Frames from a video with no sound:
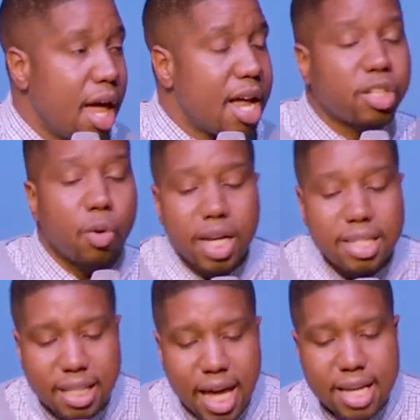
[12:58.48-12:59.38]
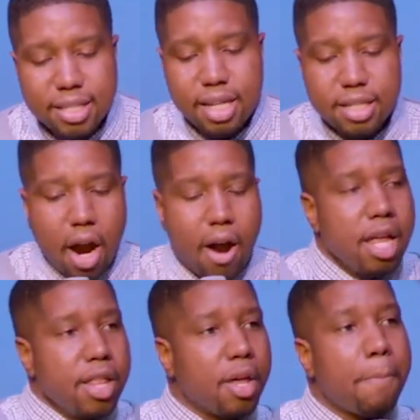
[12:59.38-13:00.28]
And so what he says is, all
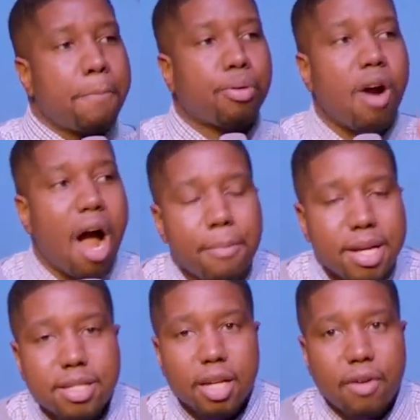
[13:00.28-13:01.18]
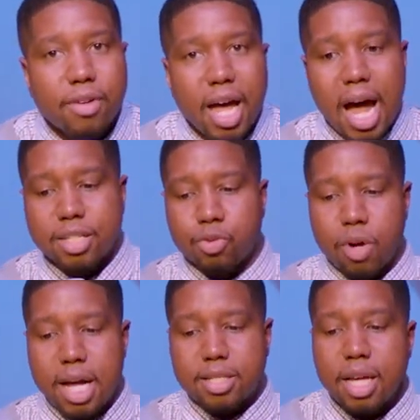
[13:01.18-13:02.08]
right, the promise of God's
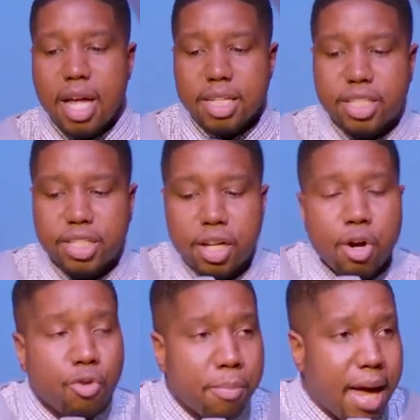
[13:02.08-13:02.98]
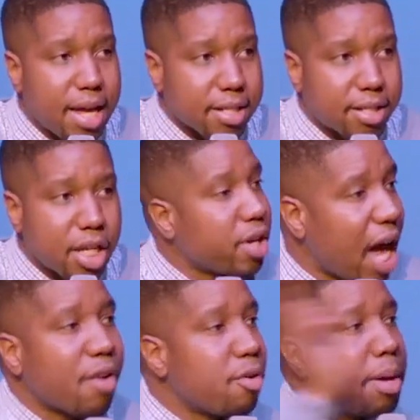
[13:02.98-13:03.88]
rest still remains.
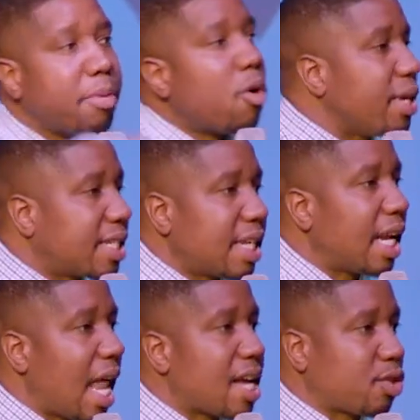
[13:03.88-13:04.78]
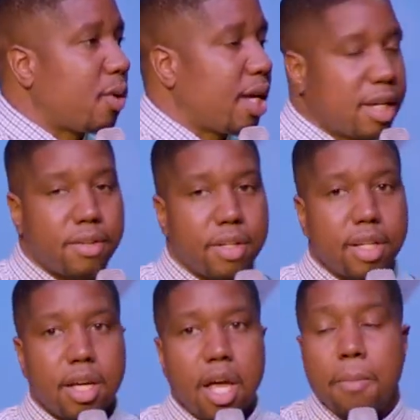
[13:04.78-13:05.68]
got to remember what we said last week.
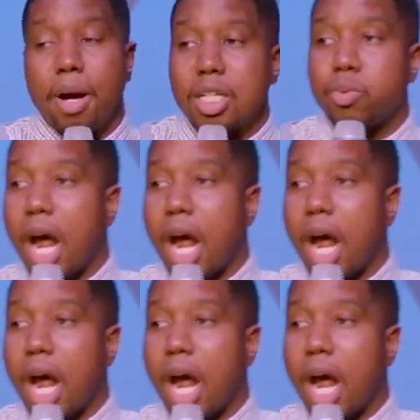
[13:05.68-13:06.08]
Because